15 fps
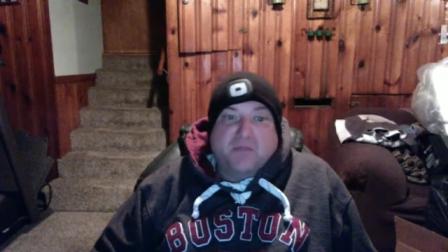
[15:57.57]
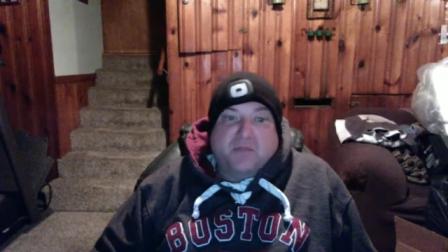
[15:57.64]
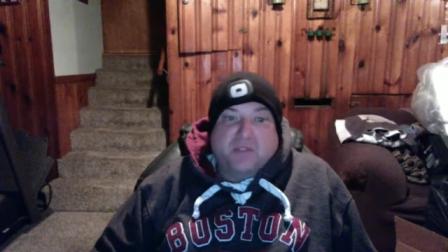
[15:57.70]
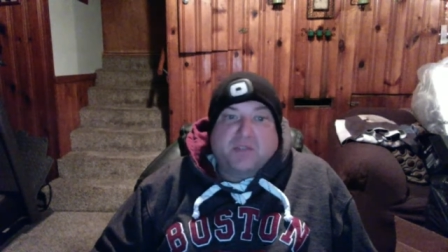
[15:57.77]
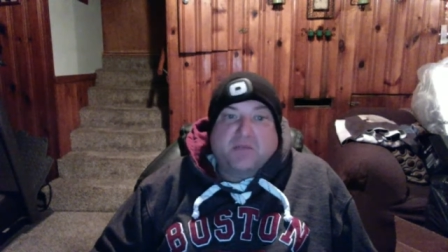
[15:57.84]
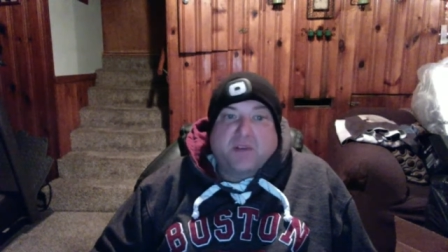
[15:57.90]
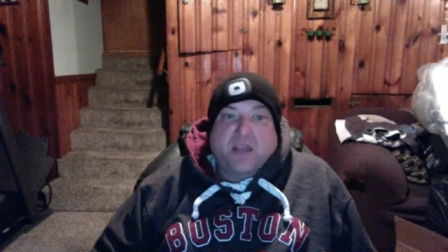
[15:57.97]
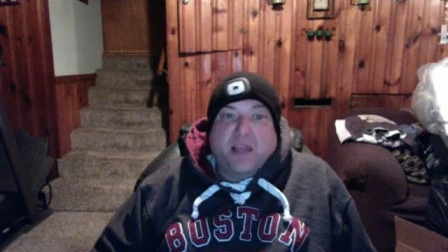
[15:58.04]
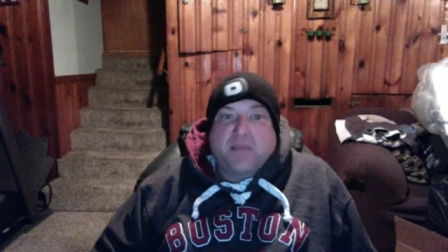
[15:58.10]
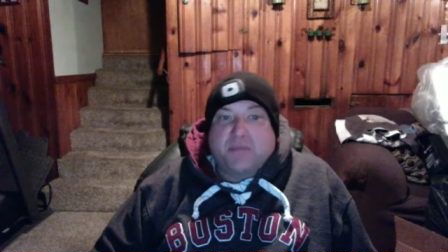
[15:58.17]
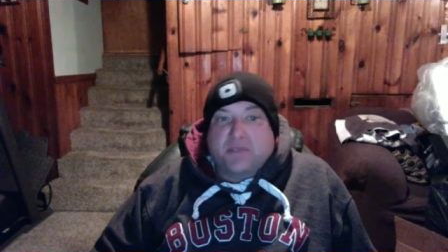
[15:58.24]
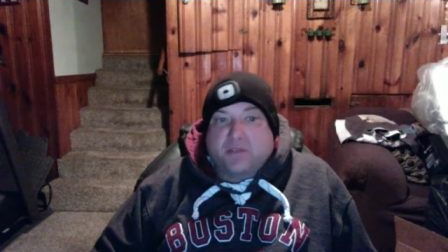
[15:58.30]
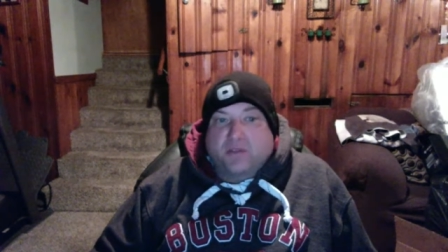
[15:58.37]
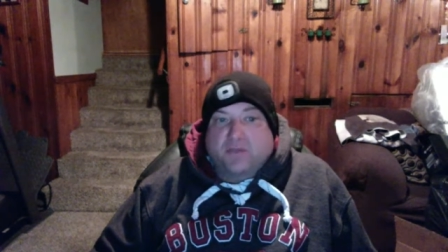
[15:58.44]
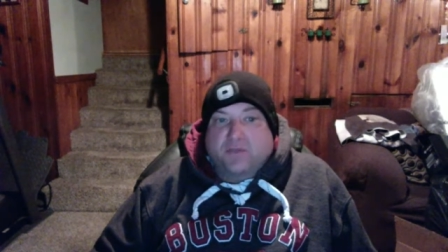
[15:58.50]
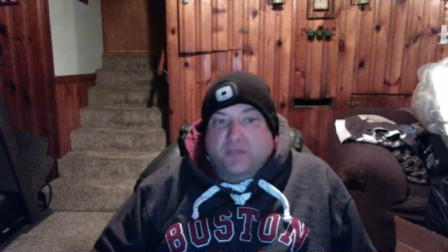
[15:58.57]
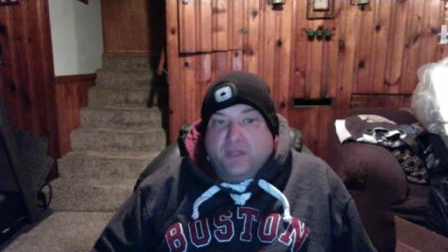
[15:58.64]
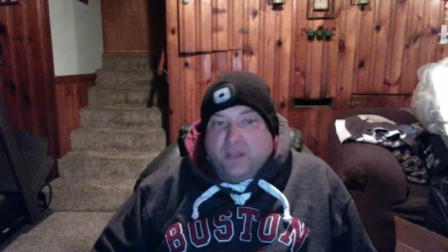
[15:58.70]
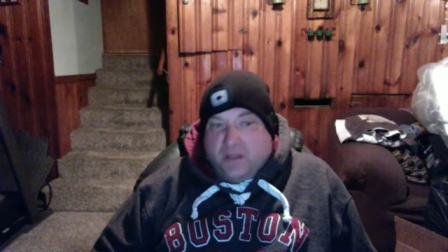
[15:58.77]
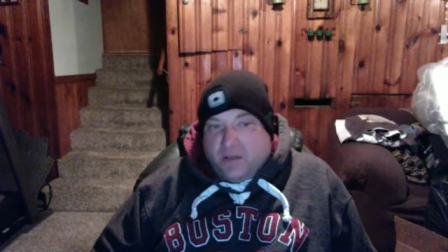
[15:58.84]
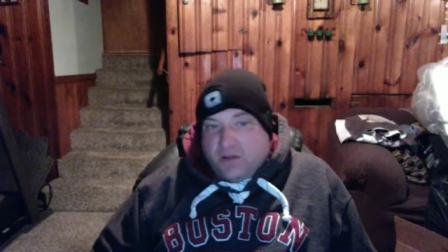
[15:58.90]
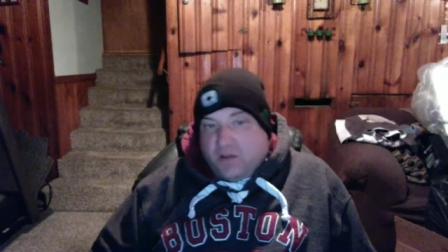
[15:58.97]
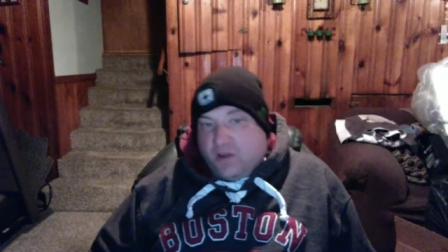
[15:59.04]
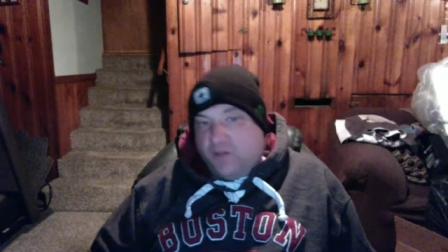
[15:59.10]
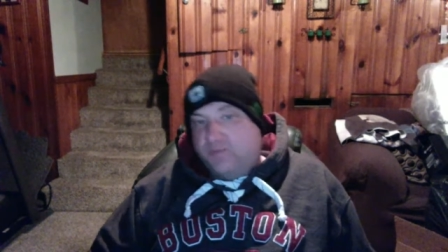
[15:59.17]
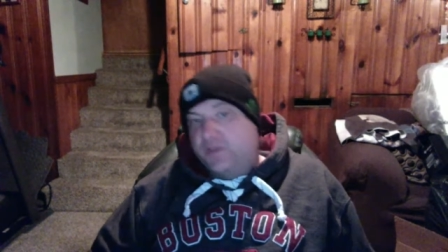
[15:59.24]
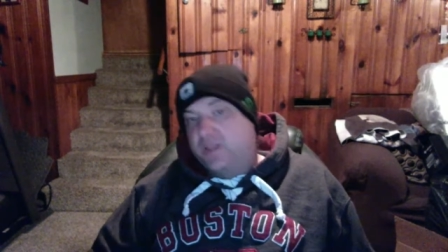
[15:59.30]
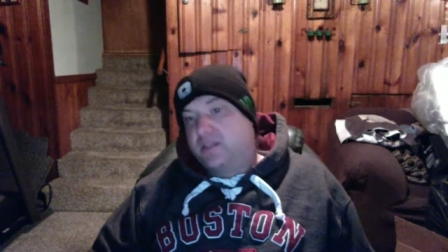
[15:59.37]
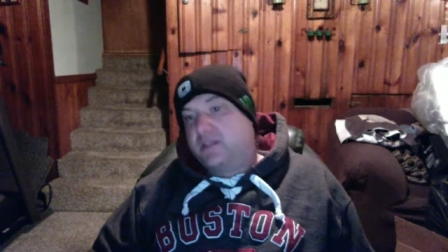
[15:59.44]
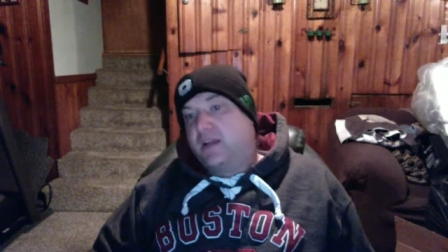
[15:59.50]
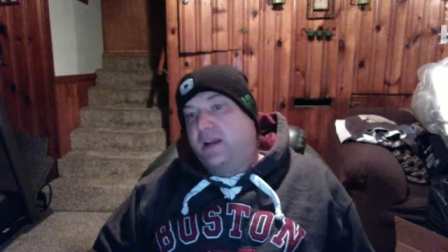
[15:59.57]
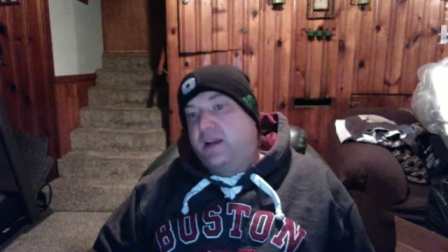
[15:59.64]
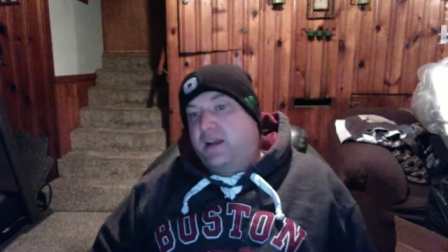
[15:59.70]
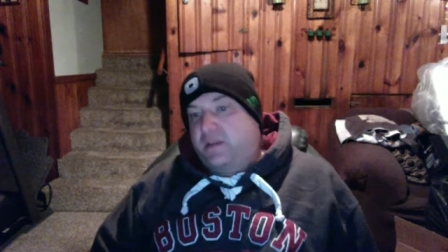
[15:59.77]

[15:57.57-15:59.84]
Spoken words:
We'll see what happens. Hopefully it's gonna end up